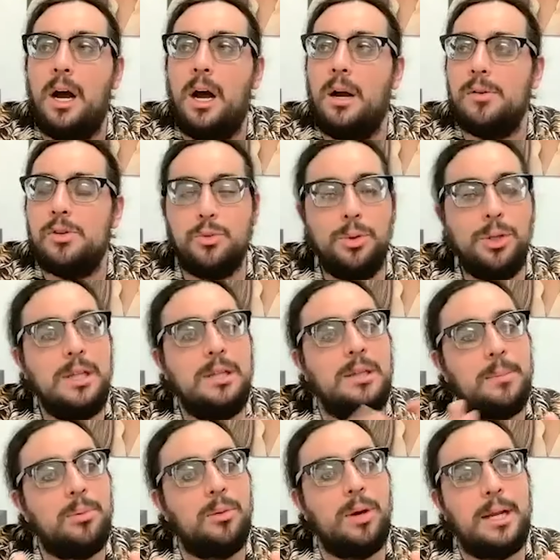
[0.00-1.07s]
Uh, is really
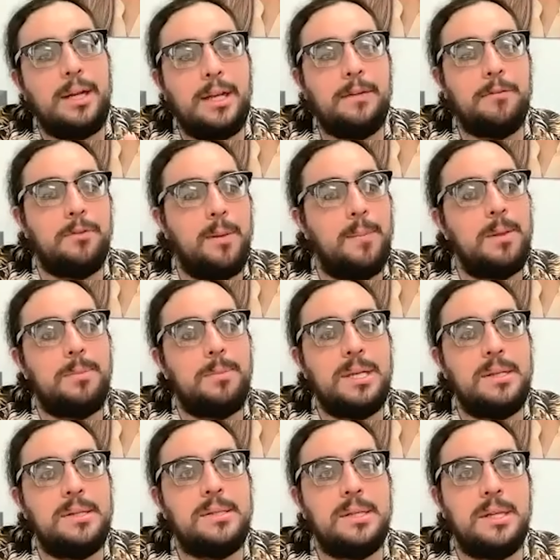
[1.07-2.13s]
liberating it from the P
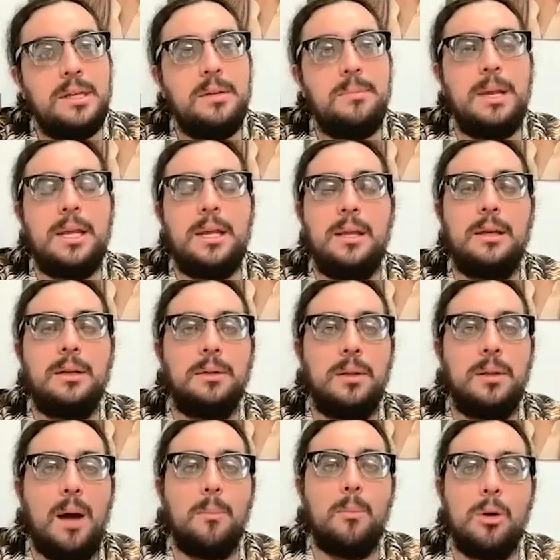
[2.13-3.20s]
C and making it a
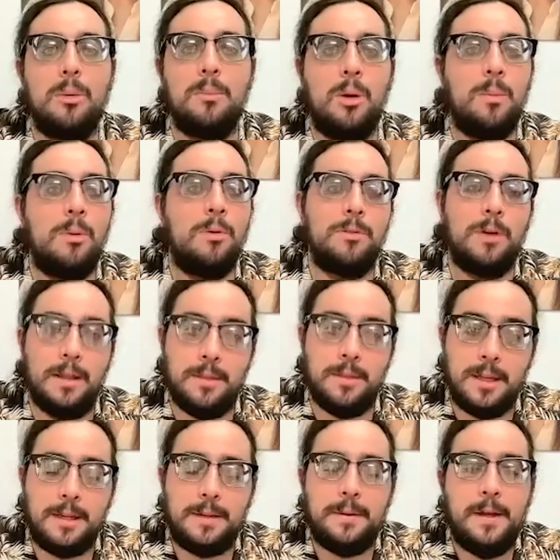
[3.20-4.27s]
lot more mobile
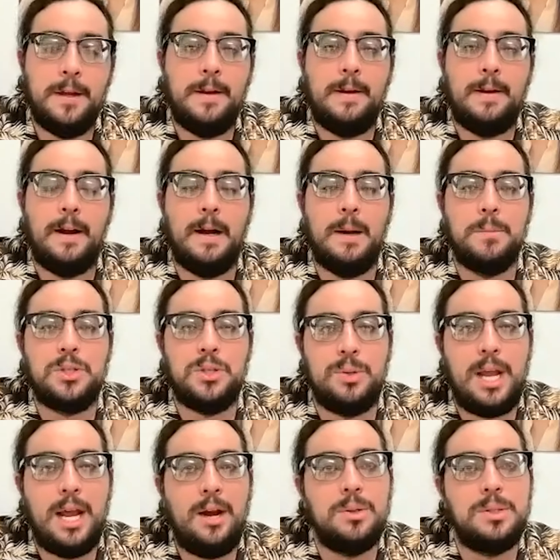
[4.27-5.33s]
friendly. Um, so
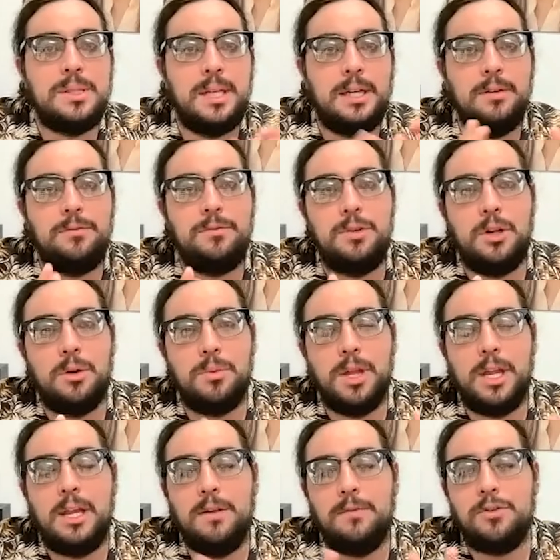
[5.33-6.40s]
now instead of, you know,
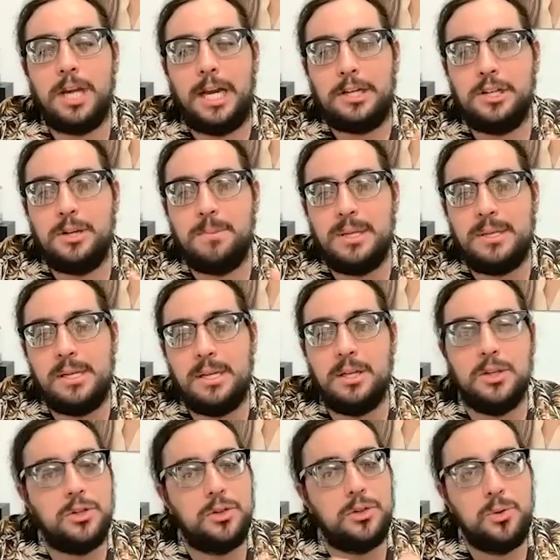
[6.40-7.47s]
thinking of ChatGPT
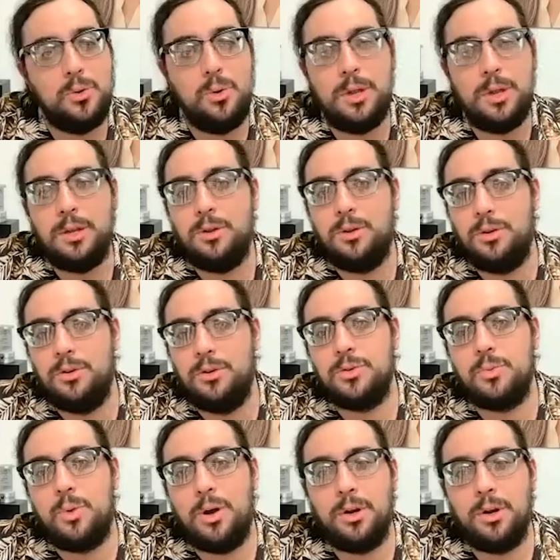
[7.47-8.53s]
as a tool that you use
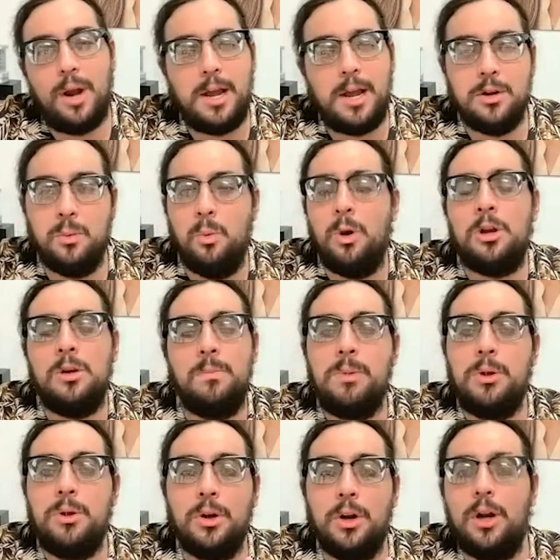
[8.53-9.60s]
while you're at your work
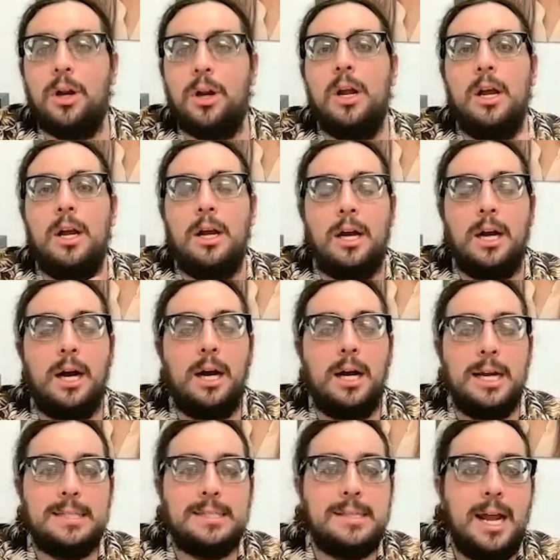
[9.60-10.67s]
computer, uh,
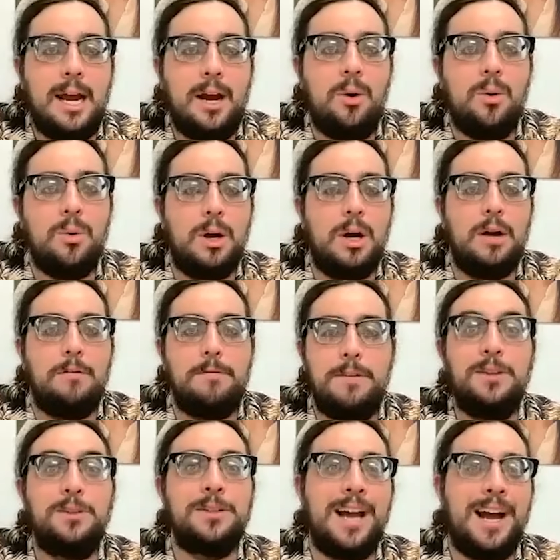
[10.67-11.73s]
it's now a
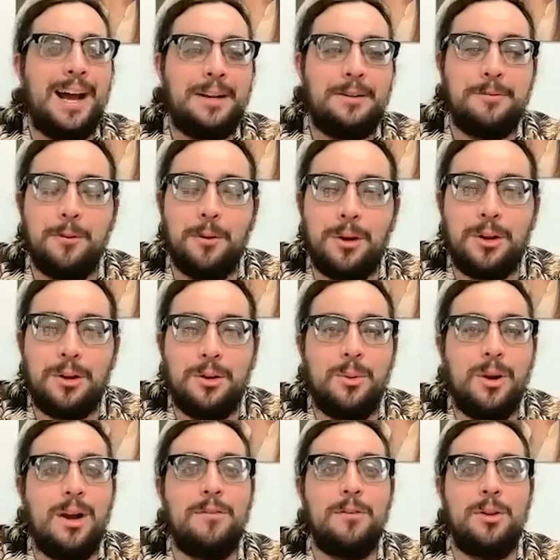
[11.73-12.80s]
field guide for you
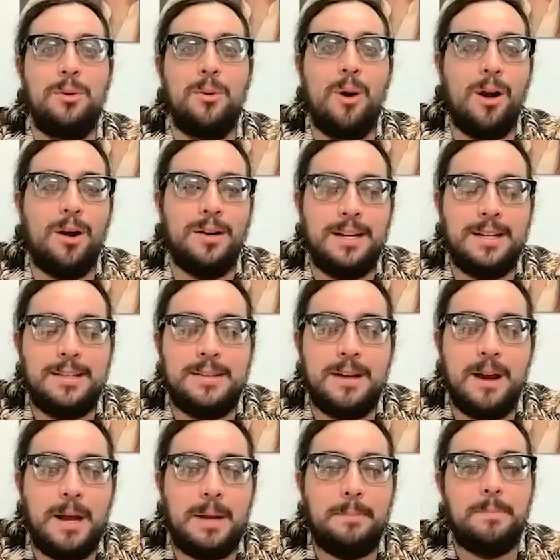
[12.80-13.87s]
wherever you are at any
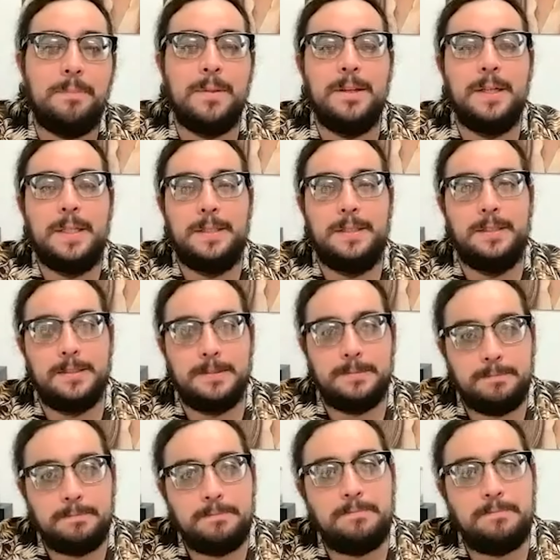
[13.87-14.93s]
time.
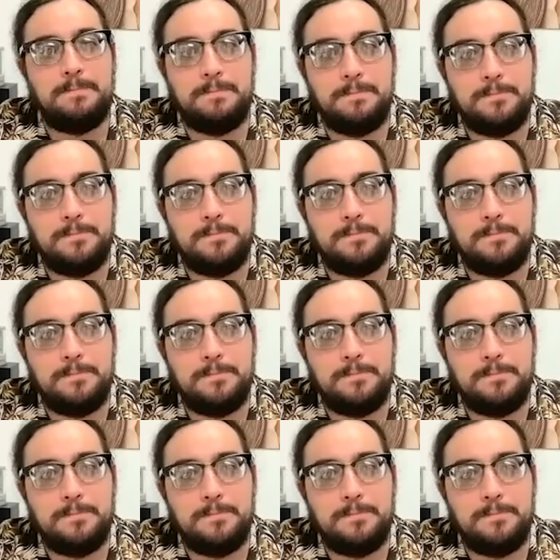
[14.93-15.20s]
Uh,